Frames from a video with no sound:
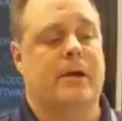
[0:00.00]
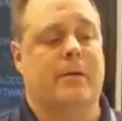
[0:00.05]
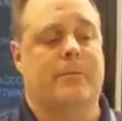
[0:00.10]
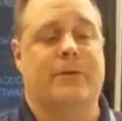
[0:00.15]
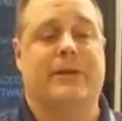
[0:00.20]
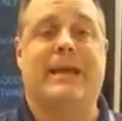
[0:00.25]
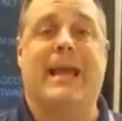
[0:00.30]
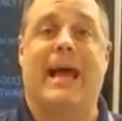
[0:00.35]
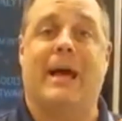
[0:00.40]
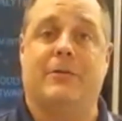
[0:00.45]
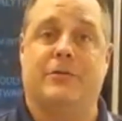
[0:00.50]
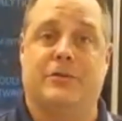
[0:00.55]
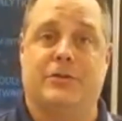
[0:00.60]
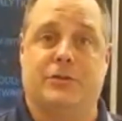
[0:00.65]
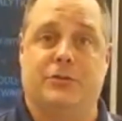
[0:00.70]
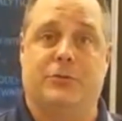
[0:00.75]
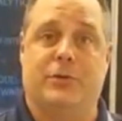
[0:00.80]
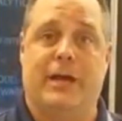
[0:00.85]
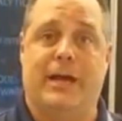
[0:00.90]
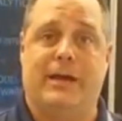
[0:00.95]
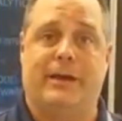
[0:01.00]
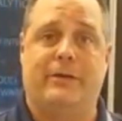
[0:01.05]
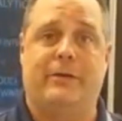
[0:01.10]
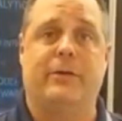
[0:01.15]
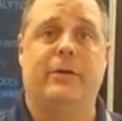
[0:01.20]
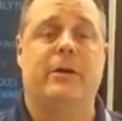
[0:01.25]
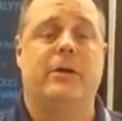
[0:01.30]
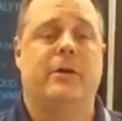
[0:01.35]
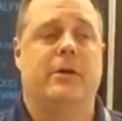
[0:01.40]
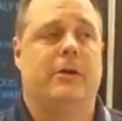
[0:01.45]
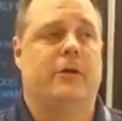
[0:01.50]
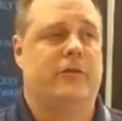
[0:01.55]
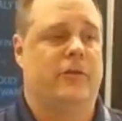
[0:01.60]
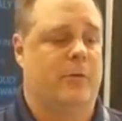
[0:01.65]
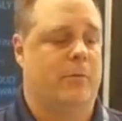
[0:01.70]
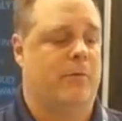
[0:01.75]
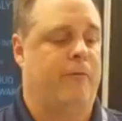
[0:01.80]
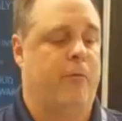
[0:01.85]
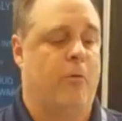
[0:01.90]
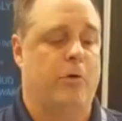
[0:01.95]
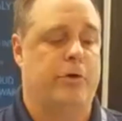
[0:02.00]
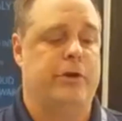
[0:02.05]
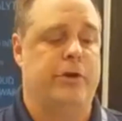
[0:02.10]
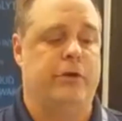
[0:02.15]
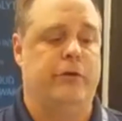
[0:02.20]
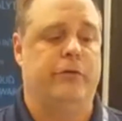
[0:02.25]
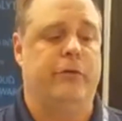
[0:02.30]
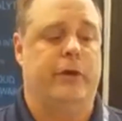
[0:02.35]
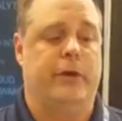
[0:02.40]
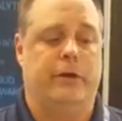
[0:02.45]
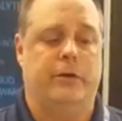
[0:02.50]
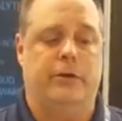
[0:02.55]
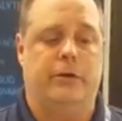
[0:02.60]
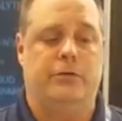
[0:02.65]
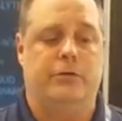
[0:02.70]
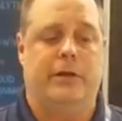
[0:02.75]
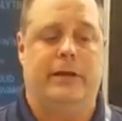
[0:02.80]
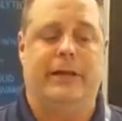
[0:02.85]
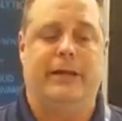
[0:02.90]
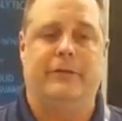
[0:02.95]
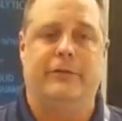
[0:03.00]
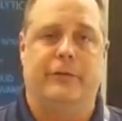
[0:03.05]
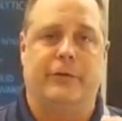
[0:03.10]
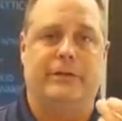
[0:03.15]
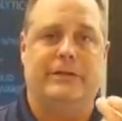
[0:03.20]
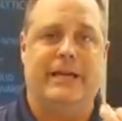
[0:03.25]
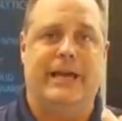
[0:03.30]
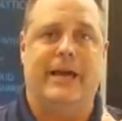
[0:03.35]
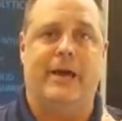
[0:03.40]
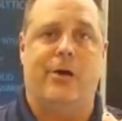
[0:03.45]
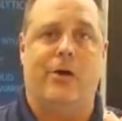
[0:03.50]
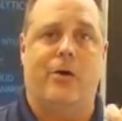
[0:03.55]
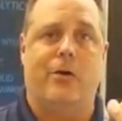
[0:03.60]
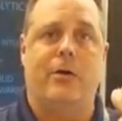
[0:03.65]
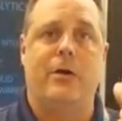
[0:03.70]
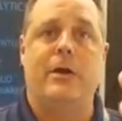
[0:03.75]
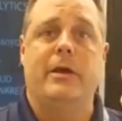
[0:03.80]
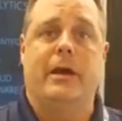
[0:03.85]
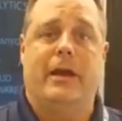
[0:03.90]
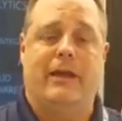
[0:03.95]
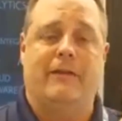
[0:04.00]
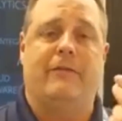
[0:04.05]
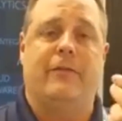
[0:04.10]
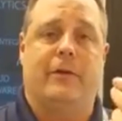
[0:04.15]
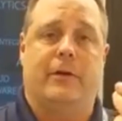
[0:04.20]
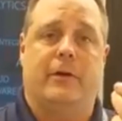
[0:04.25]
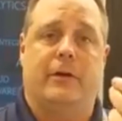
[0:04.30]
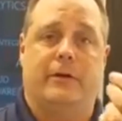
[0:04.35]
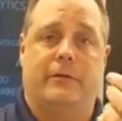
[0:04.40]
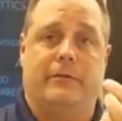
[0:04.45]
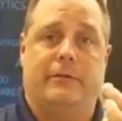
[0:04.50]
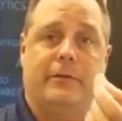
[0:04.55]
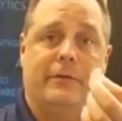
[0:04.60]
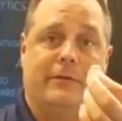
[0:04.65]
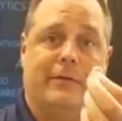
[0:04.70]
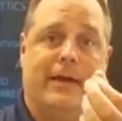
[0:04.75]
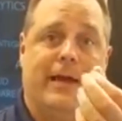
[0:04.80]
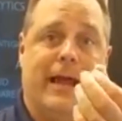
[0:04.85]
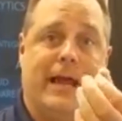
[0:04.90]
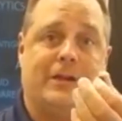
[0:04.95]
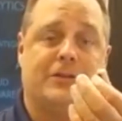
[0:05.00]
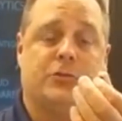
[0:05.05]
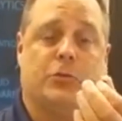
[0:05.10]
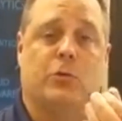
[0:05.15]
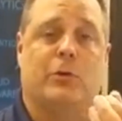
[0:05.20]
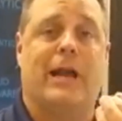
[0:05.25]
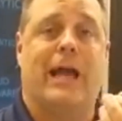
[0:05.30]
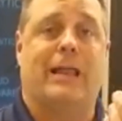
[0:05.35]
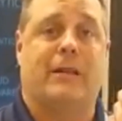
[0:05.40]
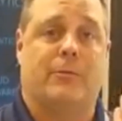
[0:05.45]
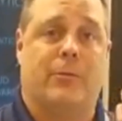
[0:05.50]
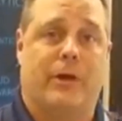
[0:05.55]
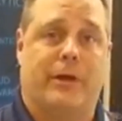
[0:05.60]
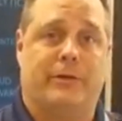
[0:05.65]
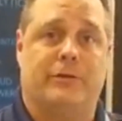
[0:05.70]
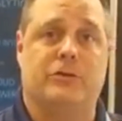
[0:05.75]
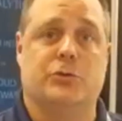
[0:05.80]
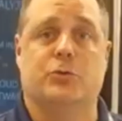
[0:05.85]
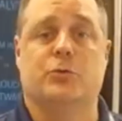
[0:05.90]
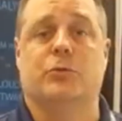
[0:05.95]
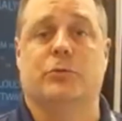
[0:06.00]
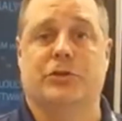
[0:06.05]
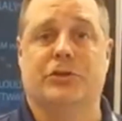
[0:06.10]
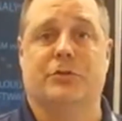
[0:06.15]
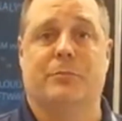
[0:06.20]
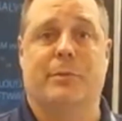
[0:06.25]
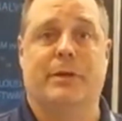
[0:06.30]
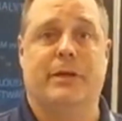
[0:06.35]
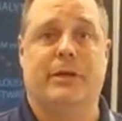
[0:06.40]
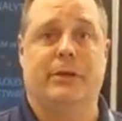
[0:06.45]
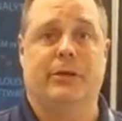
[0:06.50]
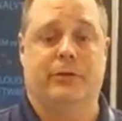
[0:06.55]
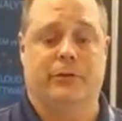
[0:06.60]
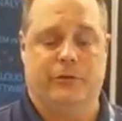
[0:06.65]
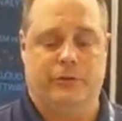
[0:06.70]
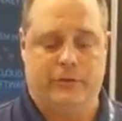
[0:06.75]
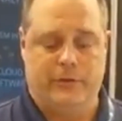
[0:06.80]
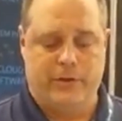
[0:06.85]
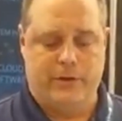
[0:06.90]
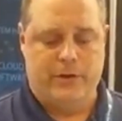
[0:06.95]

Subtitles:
the cal due date. So before using, you can easily tell if the actual calibrating tool should be used.